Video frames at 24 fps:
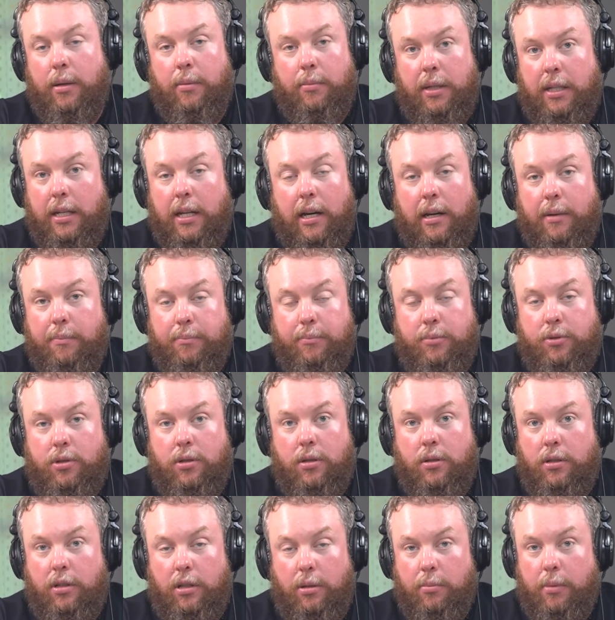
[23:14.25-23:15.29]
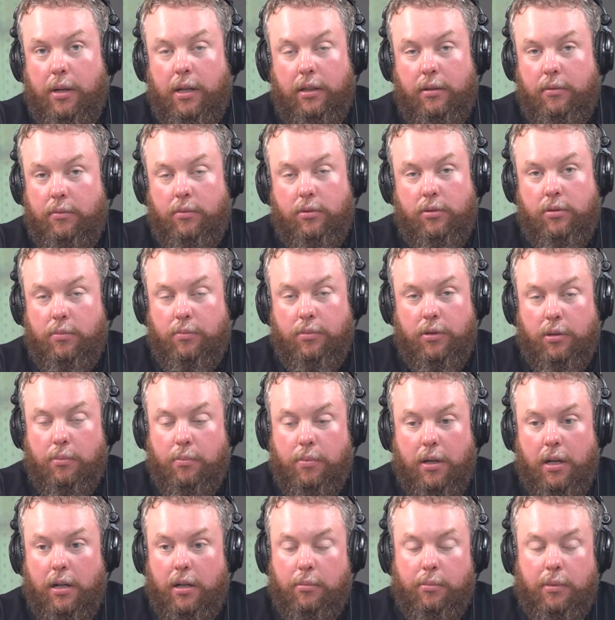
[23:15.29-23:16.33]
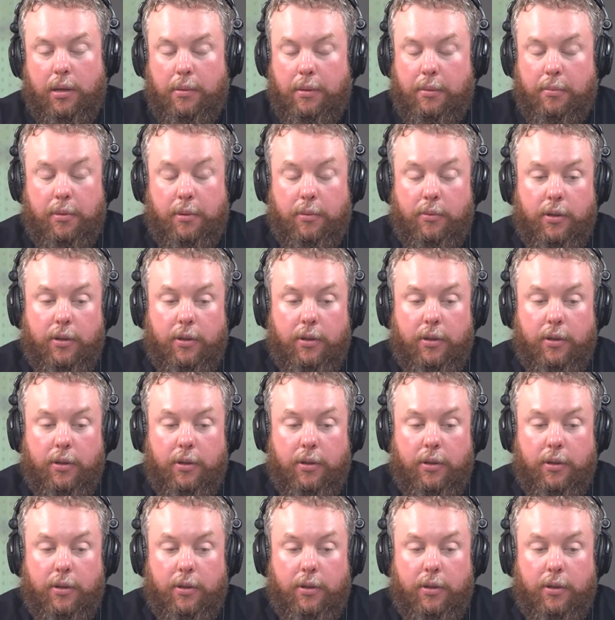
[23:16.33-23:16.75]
I mean, I'm sure you can make some good product, maybe, but